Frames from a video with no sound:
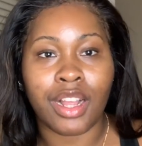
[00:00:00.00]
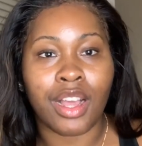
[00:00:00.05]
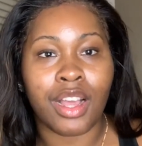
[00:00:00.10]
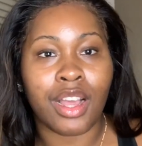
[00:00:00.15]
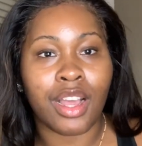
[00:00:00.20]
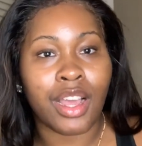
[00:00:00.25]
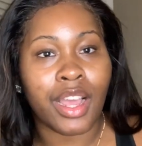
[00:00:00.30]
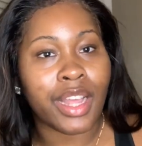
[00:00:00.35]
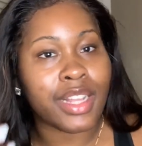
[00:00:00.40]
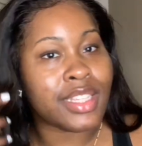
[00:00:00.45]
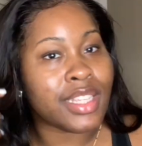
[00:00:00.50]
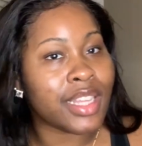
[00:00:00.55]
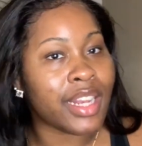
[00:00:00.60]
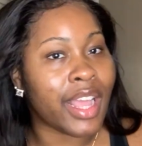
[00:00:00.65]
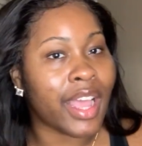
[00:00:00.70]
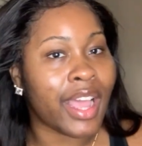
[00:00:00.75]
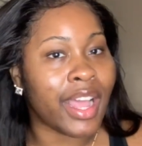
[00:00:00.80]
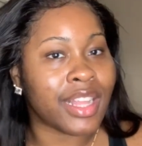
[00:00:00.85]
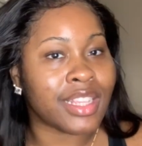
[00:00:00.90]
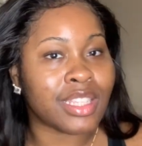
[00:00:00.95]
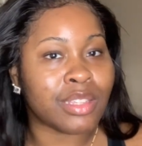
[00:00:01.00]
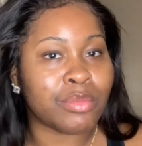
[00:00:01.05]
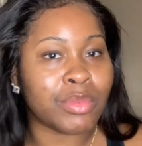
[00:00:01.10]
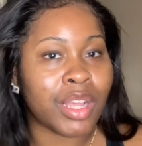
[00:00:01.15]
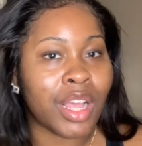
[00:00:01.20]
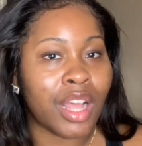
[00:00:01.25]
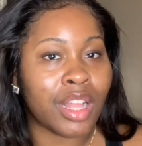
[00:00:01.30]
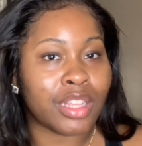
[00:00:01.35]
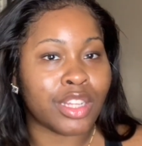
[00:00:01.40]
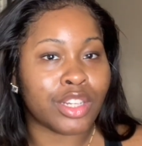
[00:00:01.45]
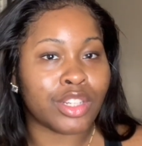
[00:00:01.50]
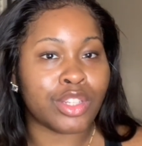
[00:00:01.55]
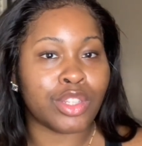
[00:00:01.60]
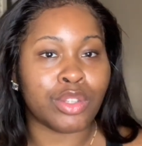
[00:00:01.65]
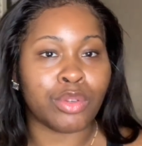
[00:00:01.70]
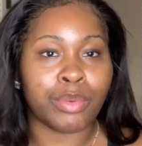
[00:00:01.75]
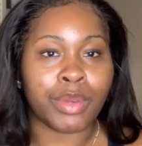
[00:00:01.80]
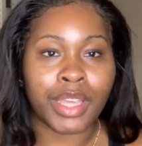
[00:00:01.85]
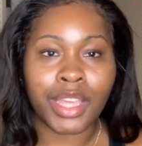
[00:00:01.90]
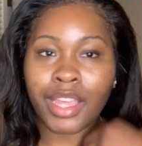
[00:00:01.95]
I did add some color
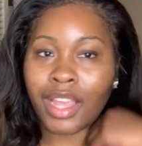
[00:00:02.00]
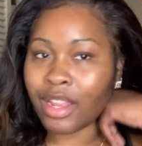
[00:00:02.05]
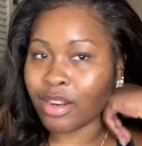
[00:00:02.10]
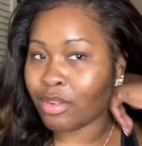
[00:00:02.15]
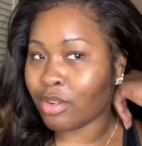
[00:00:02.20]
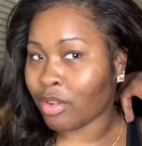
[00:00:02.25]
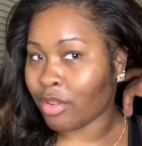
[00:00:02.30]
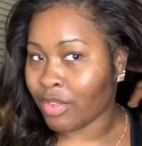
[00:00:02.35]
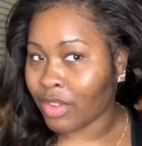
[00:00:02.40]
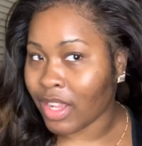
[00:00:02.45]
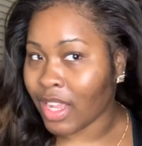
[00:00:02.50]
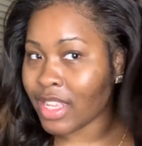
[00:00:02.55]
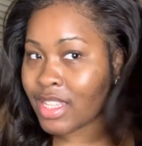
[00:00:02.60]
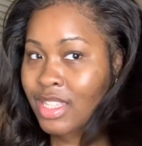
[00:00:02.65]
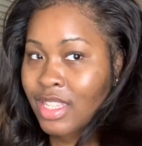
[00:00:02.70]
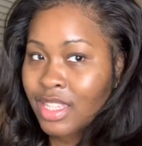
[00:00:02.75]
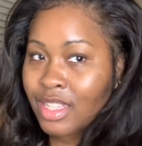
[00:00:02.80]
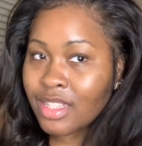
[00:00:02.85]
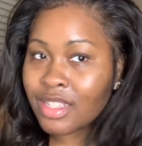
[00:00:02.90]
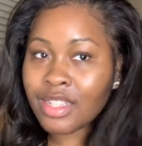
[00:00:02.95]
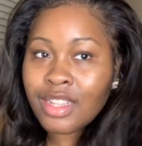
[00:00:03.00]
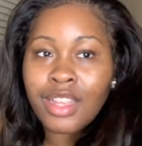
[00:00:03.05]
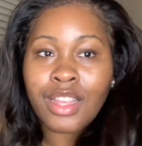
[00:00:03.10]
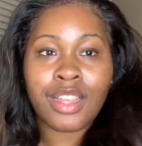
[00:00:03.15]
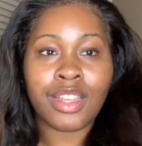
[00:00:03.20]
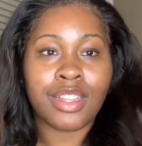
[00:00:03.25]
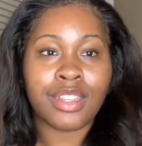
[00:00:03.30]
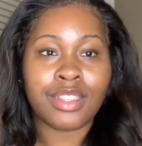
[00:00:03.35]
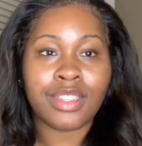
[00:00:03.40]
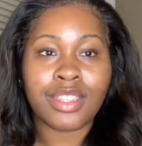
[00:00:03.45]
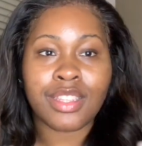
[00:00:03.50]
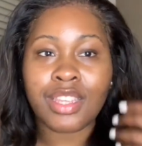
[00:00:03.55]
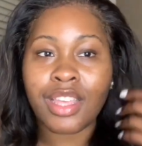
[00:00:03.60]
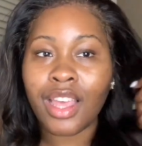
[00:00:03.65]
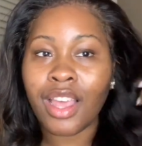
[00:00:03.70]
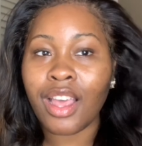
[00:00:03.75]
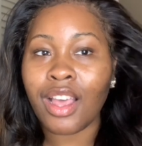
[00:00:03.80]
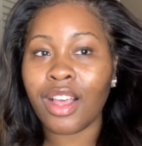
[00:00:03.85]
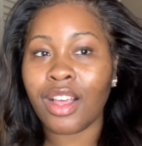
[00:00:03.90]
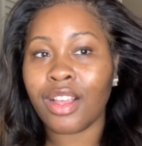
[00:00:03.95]
to it. I don't know if you guys can
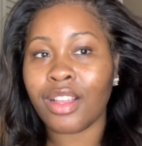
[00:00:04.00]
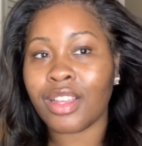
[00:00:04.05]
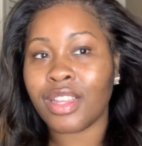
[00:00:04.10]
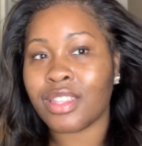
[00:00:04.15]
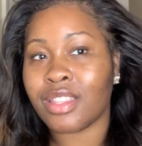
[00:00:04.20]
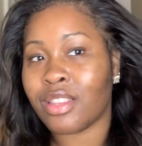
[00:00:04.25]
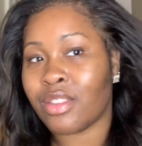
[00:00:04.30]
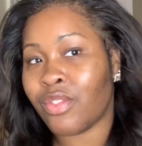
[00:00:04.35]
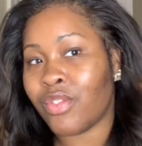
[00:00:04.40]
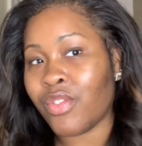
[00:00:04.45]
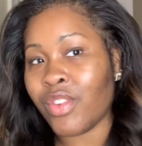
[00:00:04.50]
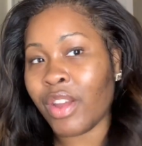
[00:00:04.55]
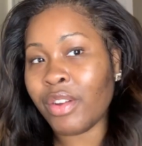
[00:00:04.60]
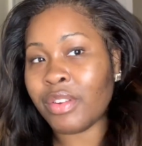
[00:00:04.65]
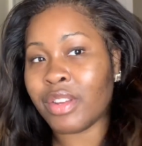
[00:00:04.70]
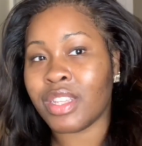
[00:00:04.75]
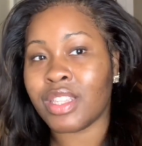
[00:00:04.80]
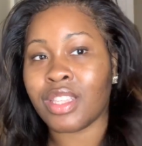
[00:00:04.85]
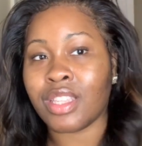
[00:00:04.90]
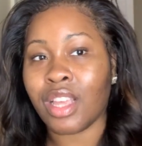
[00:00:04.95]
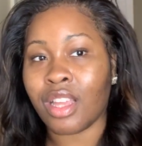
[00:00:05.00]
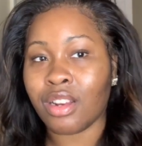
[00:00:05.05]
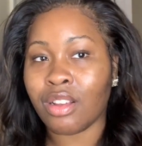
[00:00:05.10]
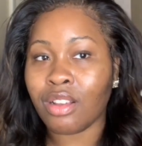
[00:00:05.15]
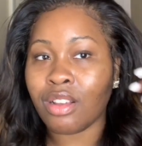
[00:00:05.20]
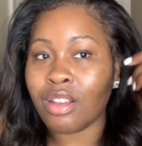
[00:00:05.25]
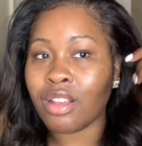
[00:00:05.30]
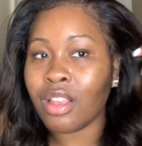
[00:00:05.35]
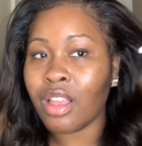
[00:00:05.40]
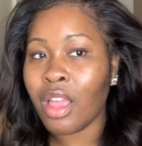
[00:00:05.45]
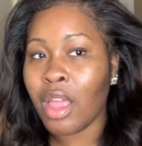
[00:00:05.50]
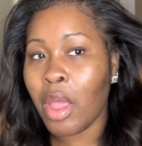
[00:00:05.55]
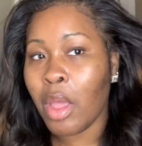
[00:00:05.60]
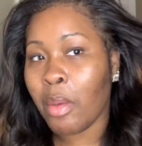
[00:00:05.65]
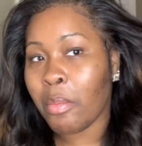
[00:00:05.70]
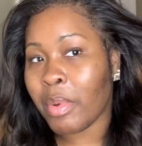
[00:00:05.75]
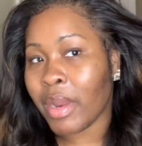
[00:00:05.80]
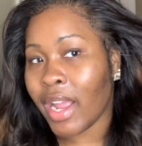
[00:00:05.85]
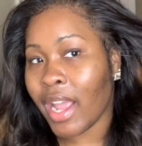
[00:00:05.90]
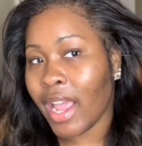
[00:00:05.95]
tell because it's very subtle,
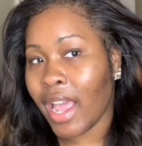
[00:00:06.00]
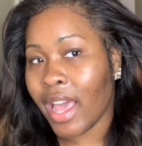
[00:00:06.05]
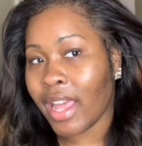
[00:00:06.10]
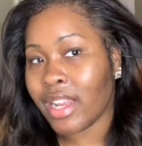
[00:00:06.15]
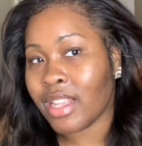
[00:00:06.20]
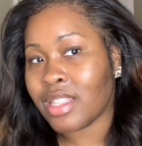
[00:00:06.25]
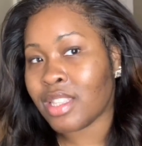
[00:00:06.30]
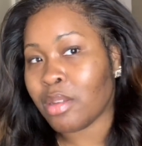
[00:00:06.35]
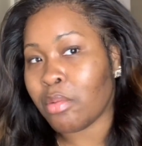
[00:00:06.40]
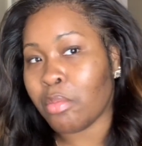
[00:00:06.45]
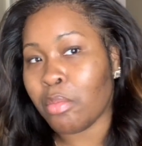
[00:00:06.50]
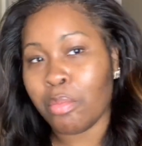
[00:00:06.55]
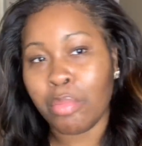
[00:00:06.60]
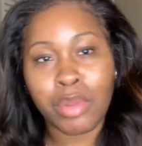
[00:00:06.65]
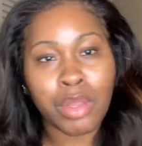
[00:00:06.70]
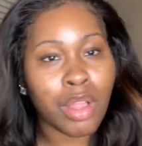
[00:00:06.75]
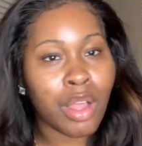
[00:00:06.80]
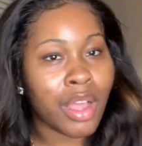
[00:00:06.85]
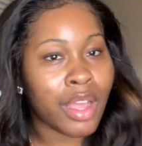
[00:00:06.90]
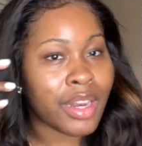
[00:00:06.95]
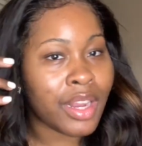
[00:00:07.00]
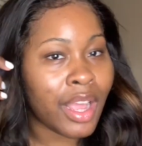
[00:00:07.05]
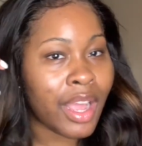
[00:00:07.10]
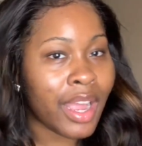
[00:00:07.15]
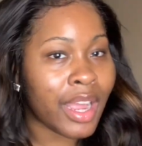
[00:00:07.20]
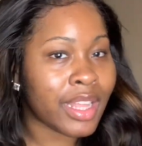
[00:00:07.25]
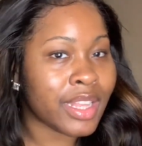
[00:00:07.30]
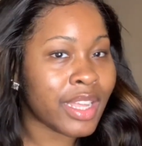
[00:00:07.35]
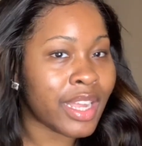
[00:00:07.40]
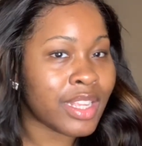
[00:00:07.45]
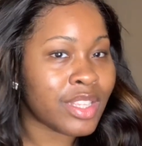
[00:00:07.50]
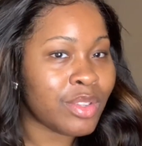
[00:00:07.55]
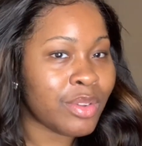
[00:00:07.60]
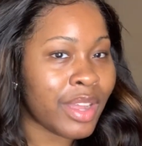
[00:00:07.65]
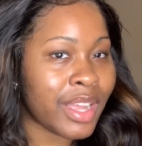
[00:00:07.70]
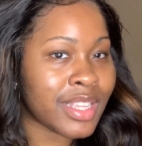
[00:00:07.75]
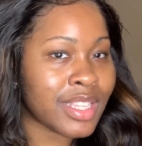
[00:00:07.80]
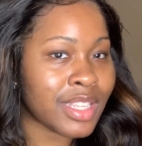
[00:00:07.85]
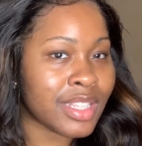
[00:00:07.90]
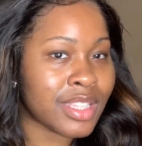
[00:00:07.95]
but I added some blonde highlights. You
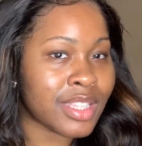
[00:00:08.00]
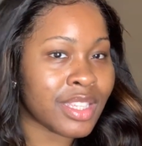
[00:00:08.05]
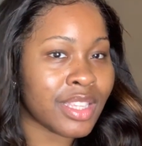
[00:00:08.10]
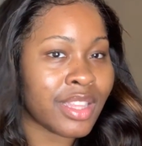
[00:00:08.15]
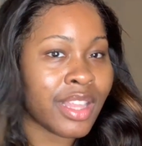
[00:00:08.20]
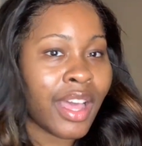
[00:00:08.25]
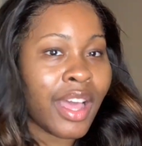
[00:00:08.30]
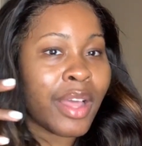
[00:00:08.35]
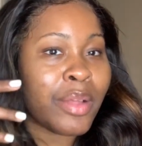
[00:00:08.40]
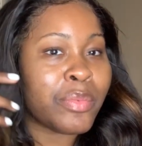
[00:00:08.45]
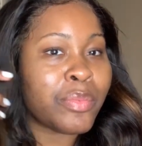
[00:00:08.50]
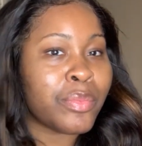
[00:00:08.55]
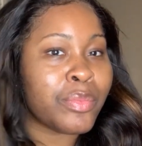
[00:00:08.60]
guys can see that.